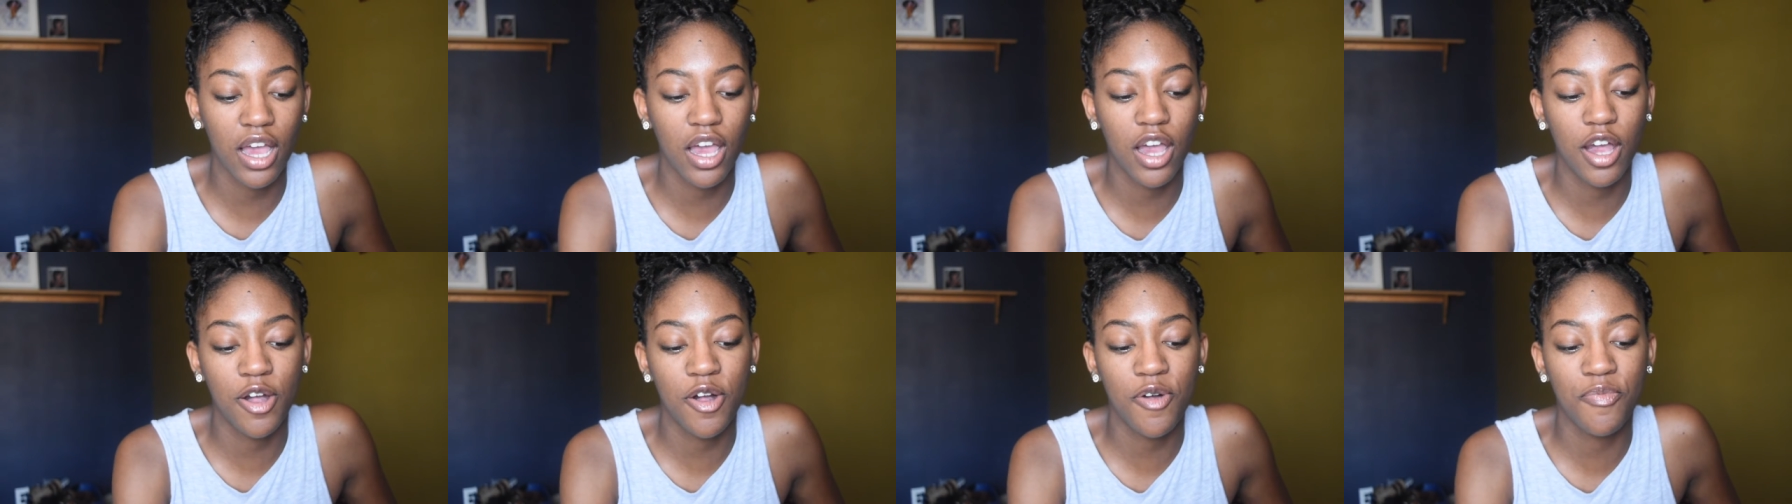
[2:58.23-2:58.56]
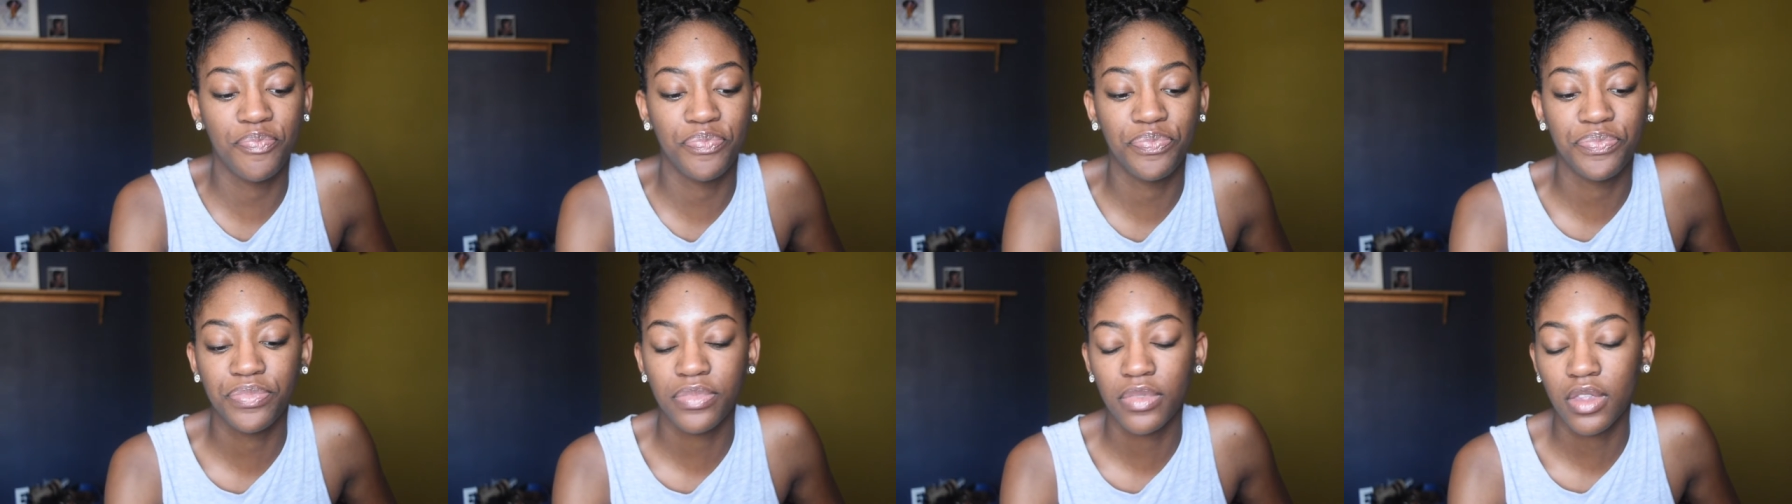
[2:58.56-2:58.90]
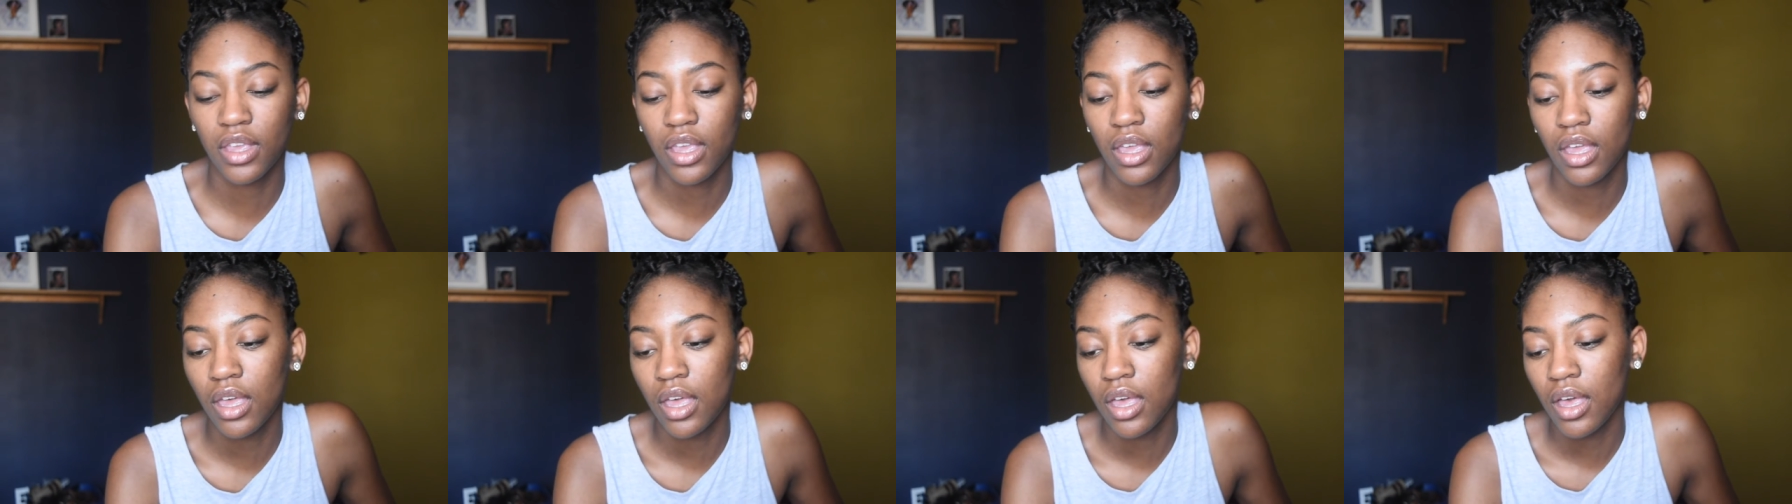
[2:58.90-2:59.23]
am
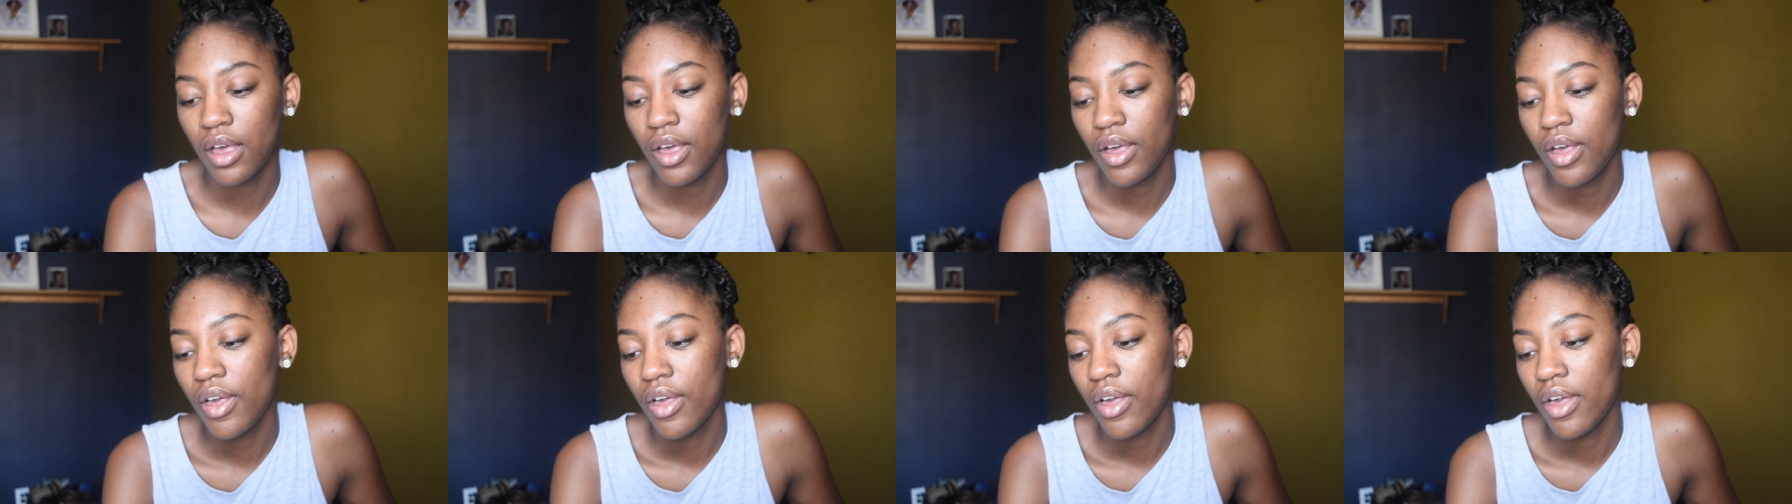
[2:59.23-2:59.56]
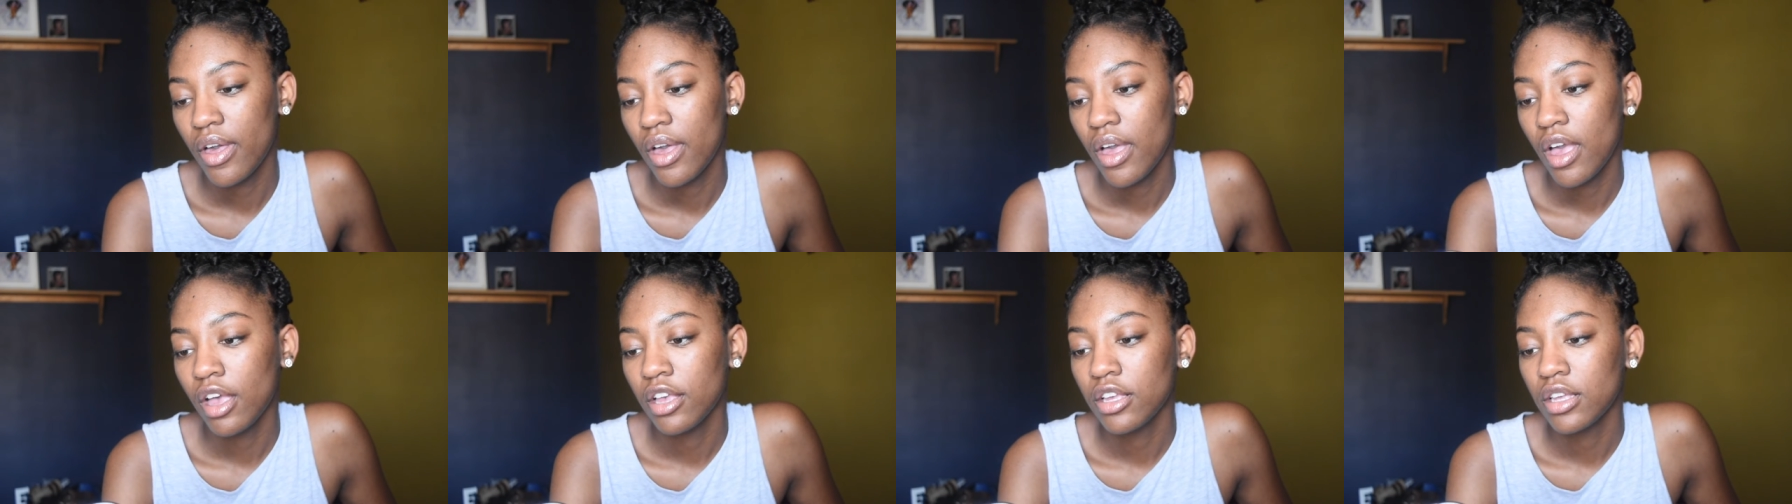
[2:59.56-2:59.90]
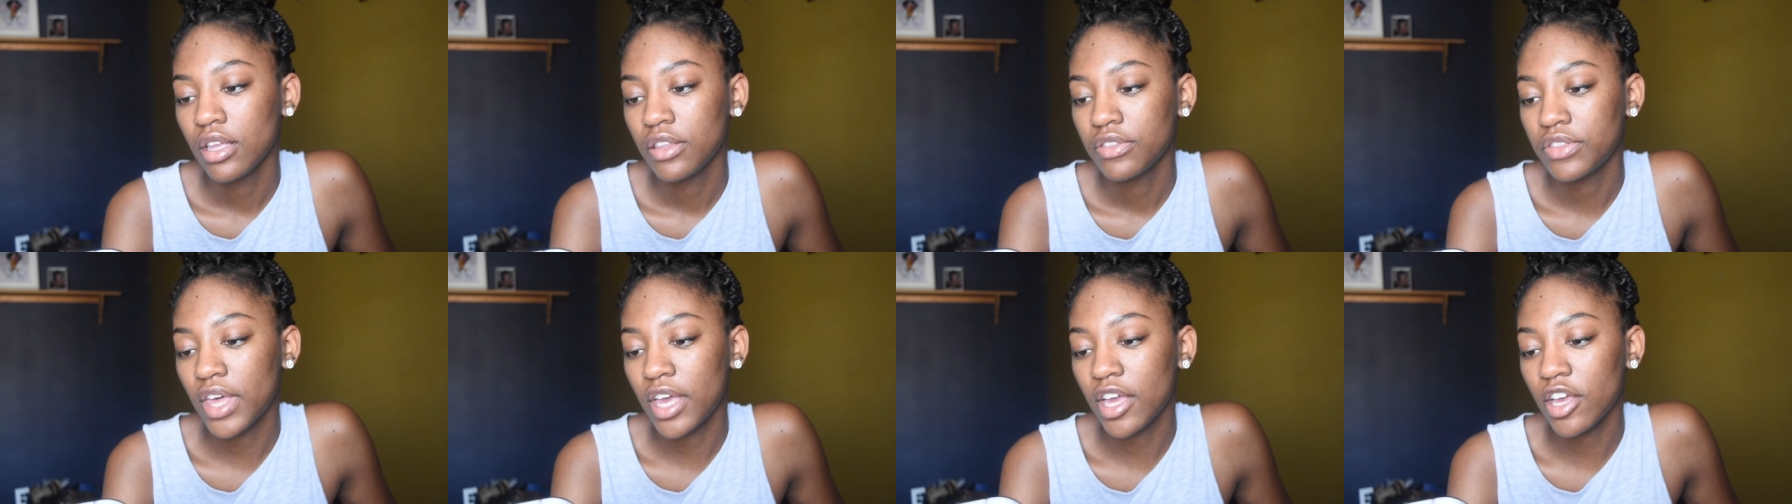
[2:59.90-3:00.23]

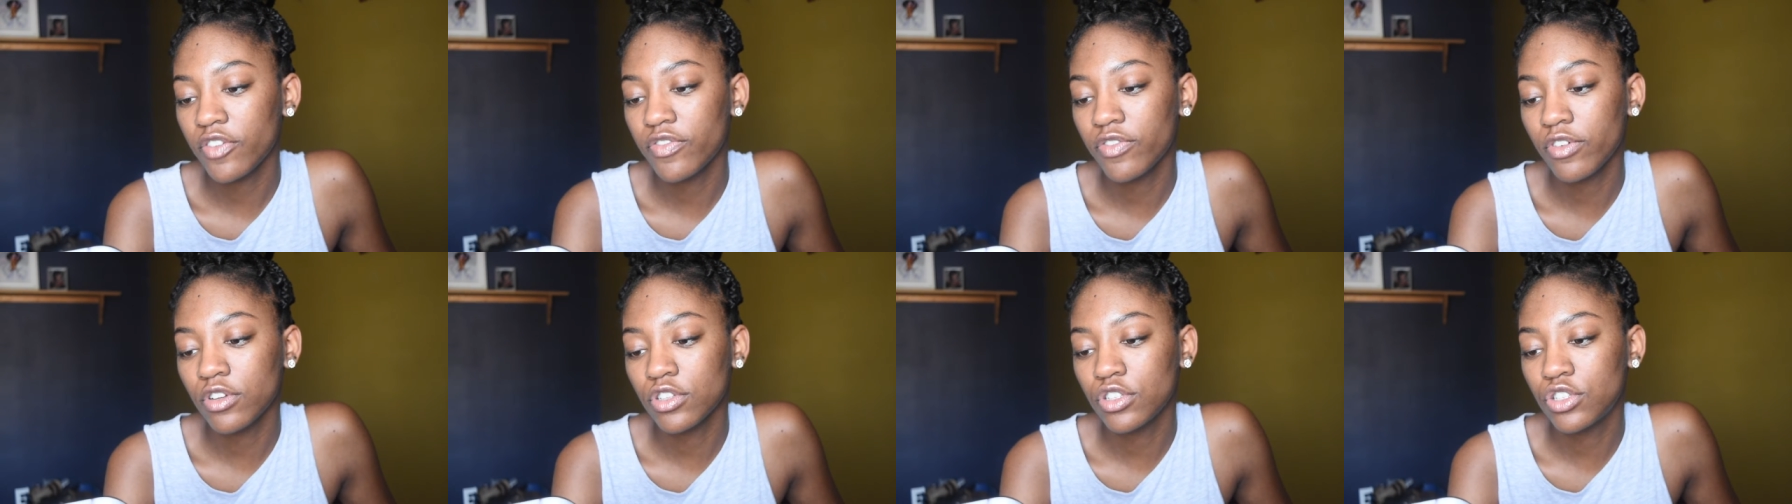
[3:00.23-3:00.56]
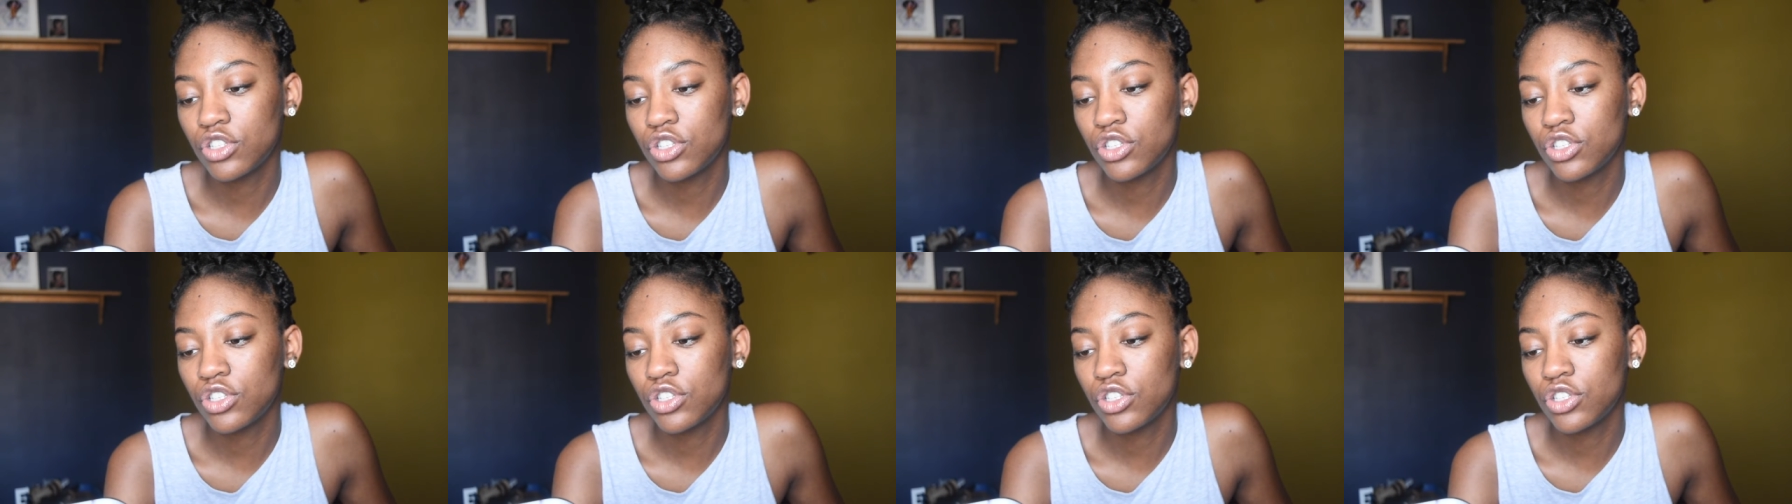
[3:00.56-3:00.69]
thankful